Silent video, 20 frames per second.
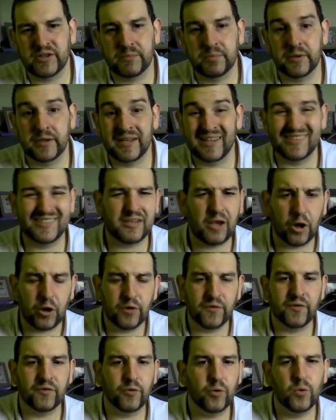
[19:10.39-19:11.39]
the police
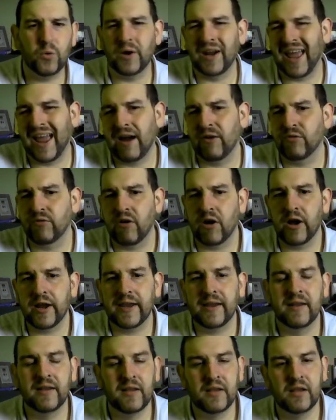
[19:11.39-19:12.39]
overall and outright?